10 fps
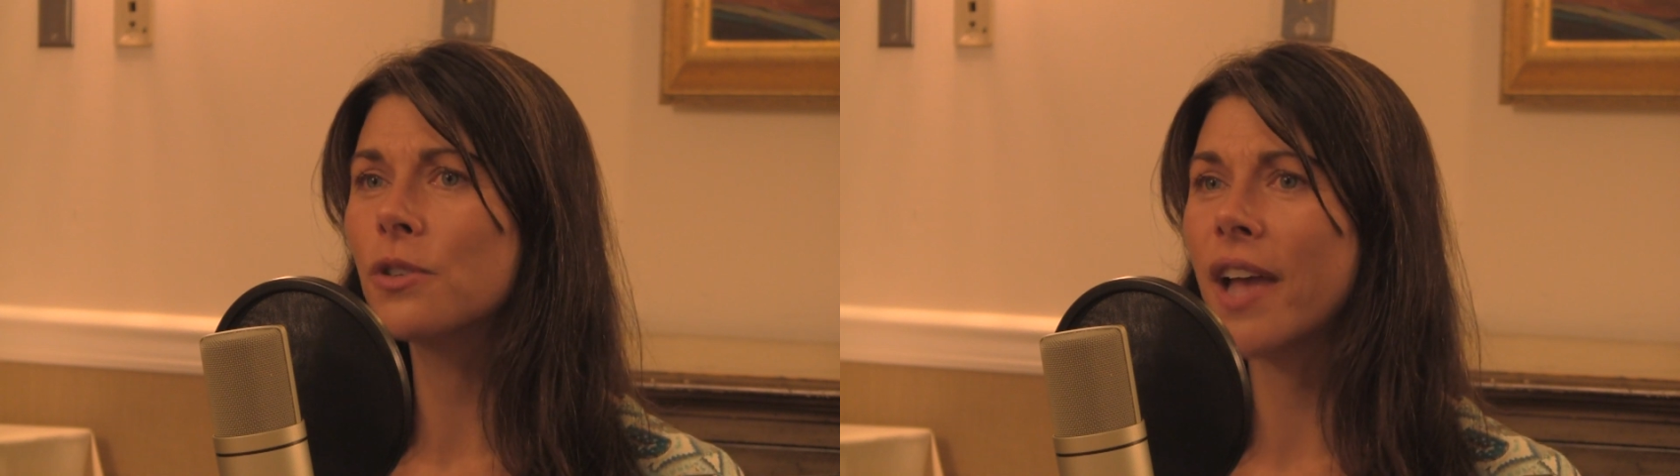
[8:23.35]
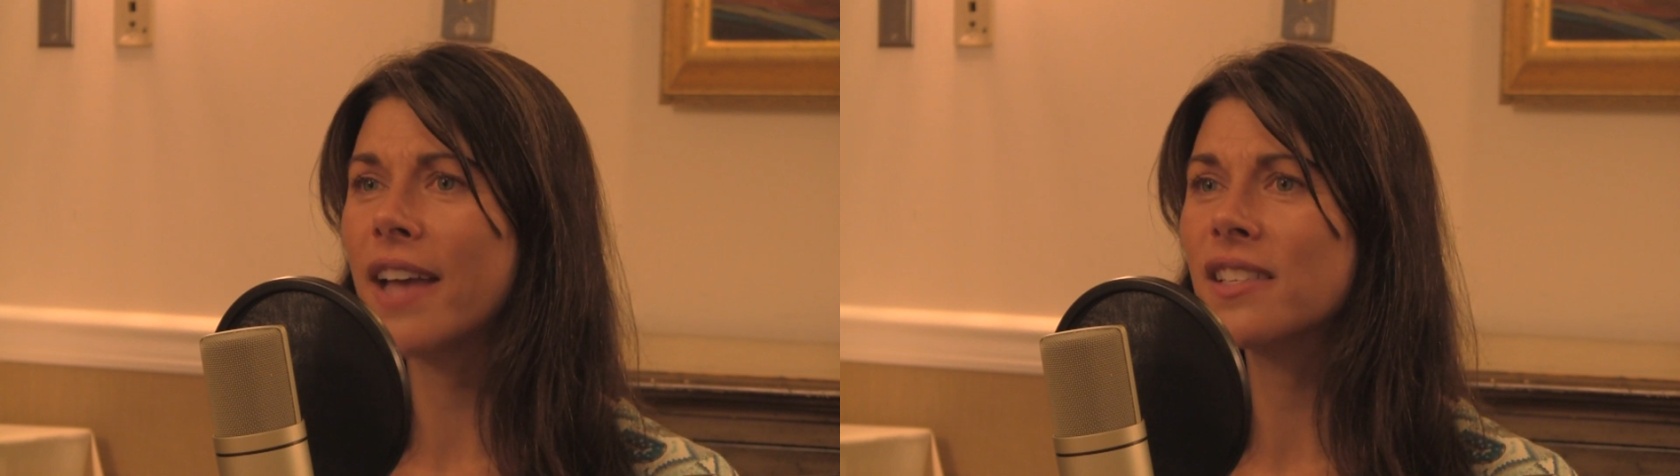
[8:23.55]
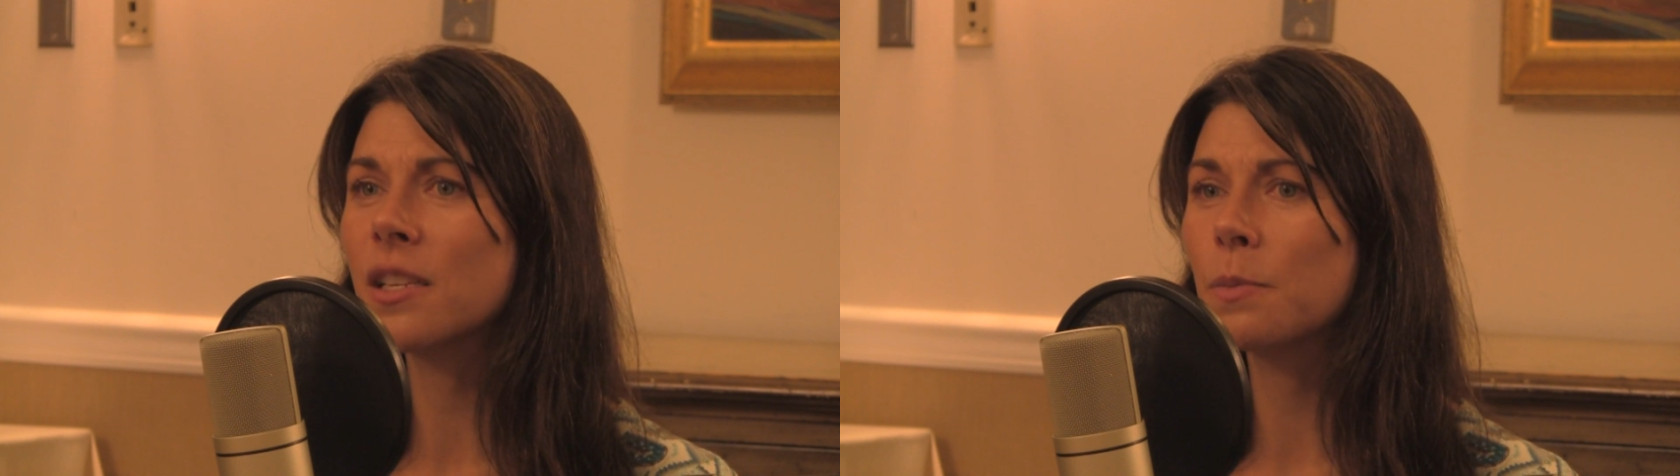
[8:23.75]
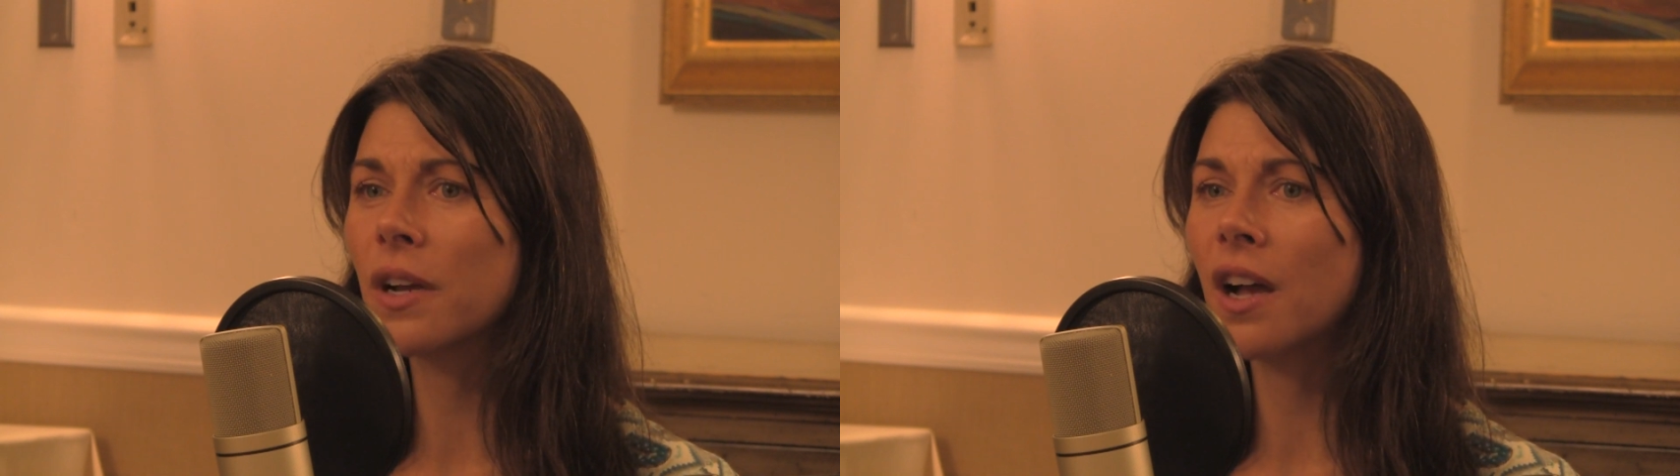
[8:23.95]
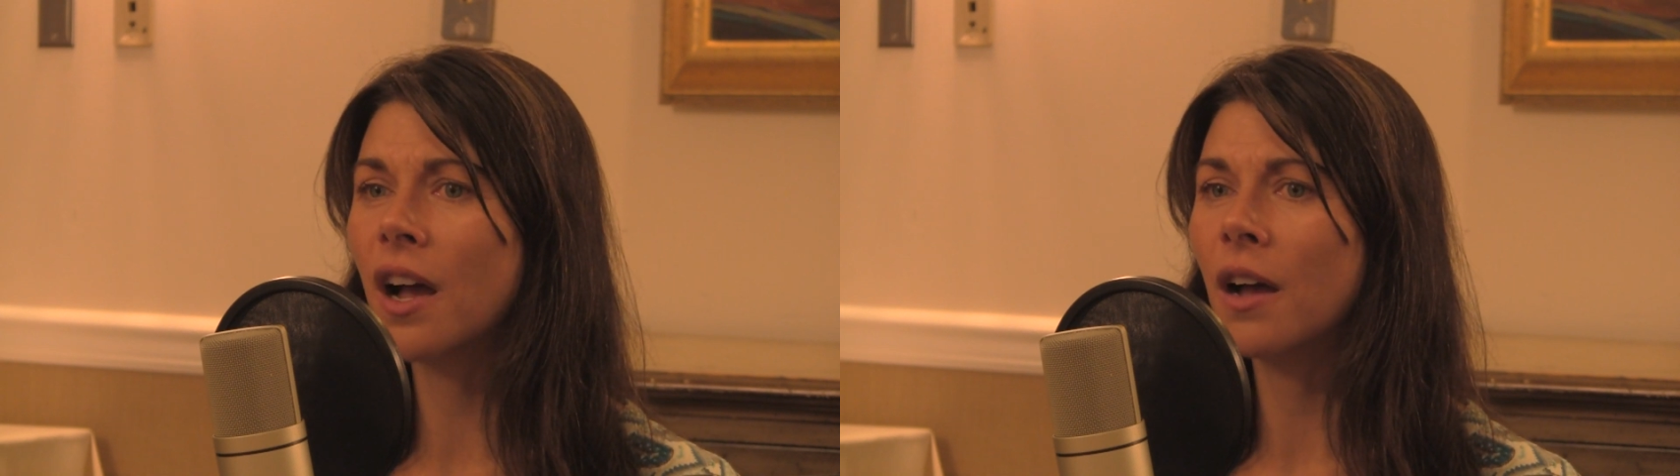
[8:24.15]
jazz has
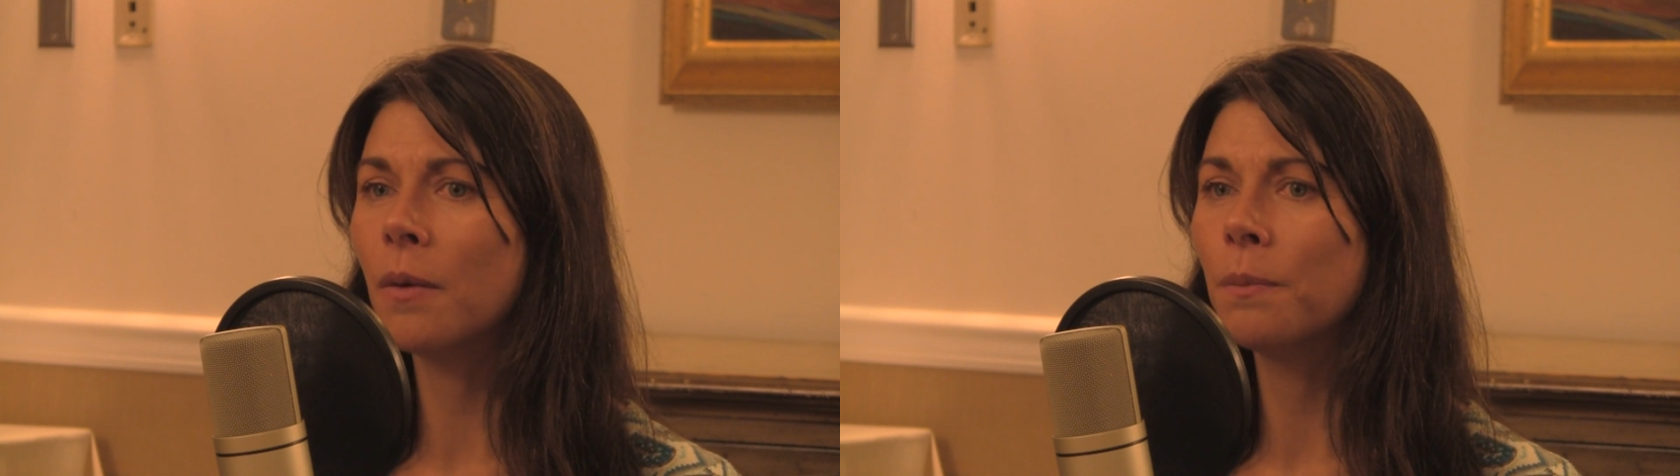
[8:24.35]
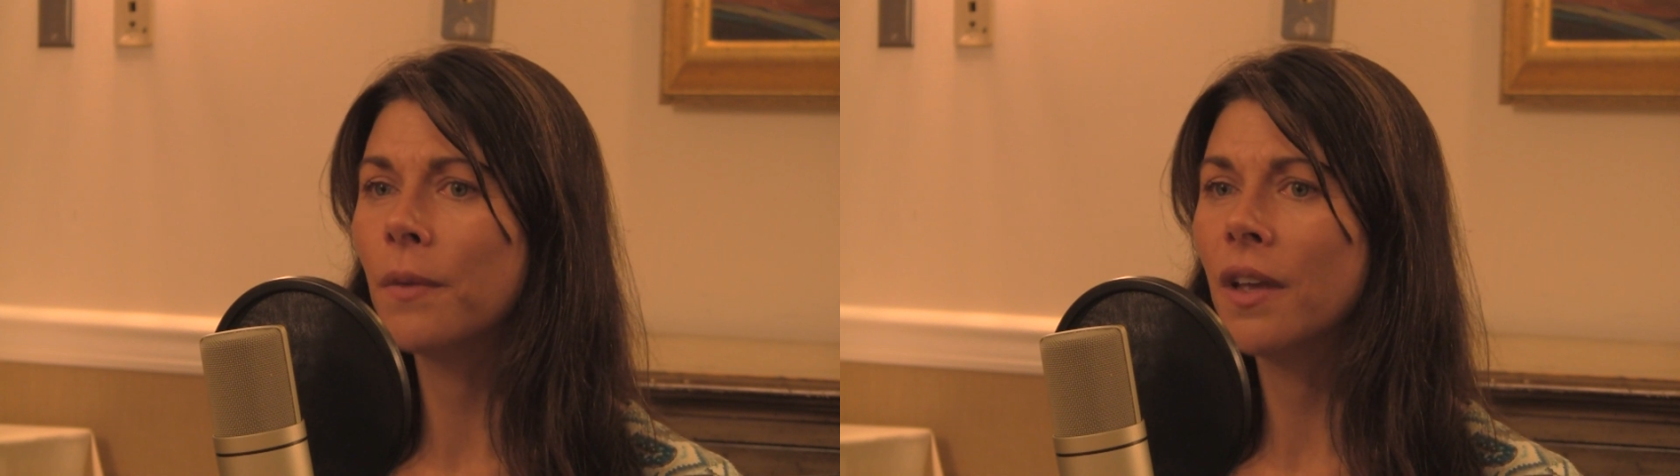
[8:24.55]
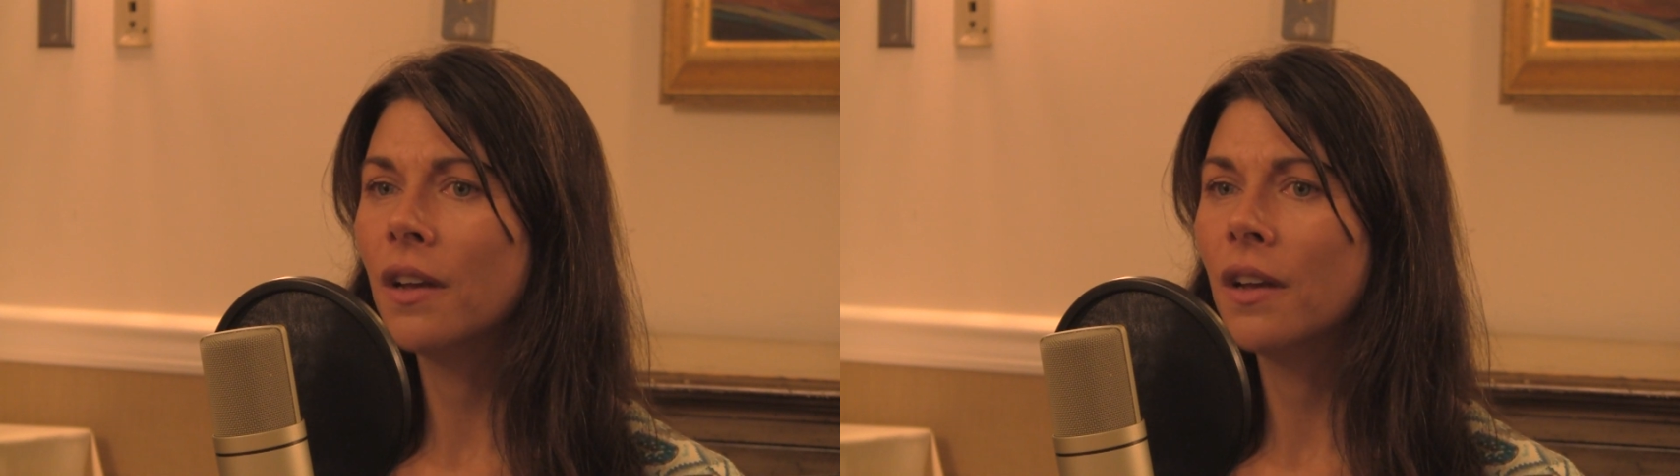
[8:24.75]
become,